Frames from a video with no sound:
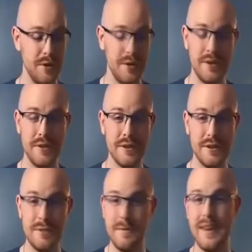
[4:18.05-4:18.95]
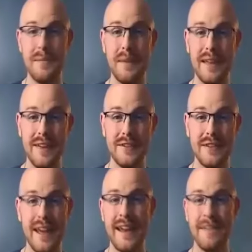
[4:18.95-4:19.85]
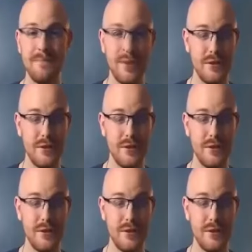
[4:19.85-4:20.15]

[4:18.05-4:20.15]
You can use it to manipulate your data,